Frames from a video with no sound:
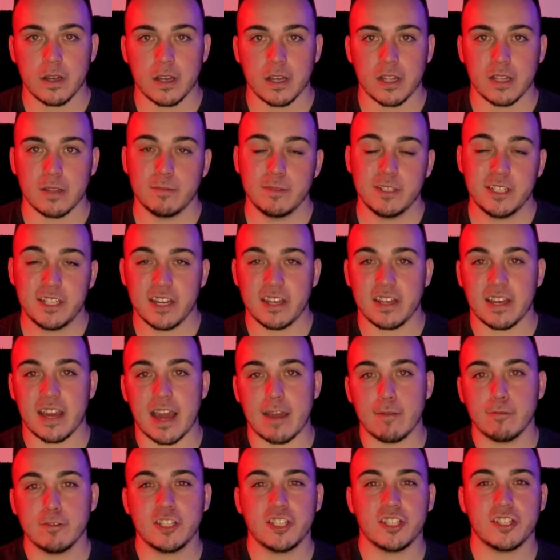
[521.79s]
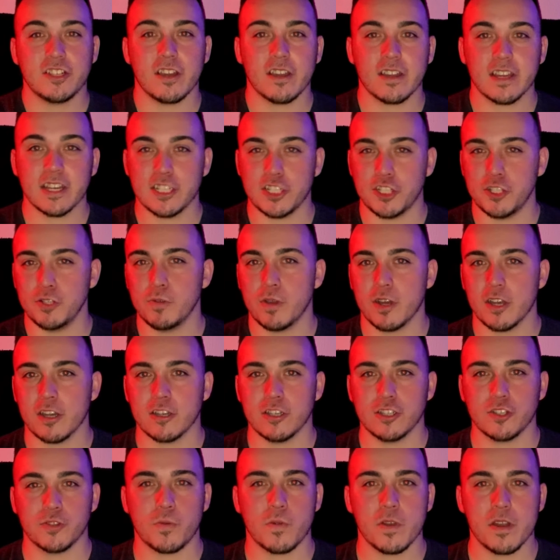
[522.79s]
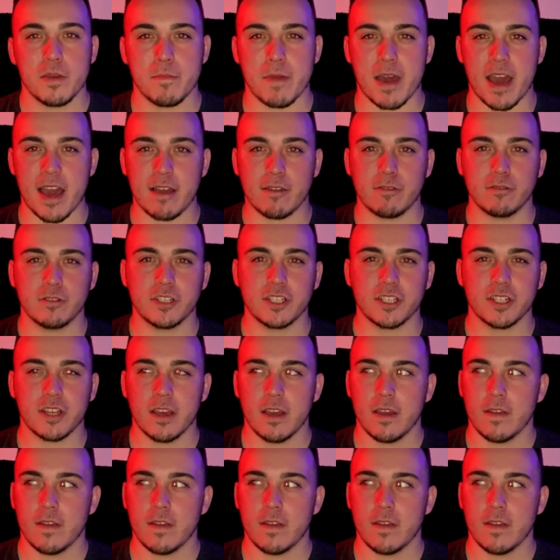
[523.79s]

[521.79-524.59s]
Let me tell you, I was stuck at 220 pounds